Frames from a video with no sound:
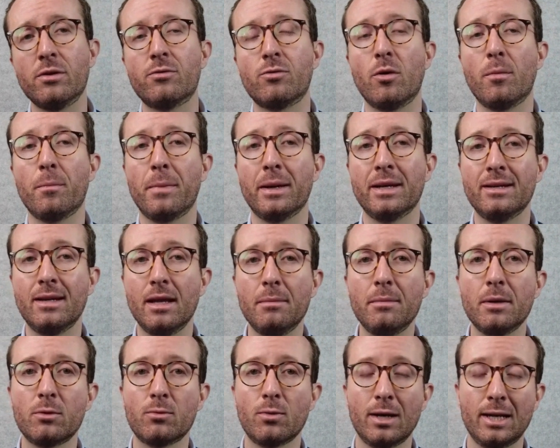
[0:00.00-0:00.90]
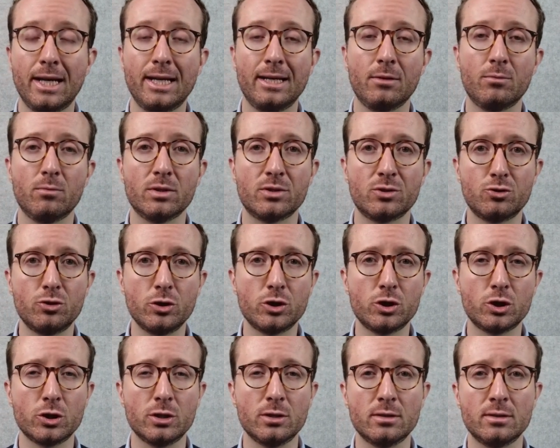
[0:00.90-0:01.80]
from pandemic related
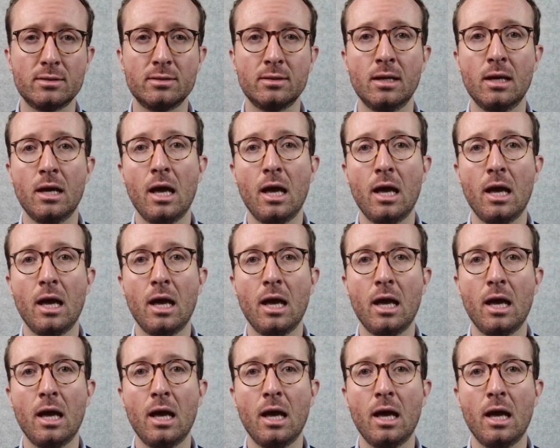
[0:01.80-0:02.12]
restrictions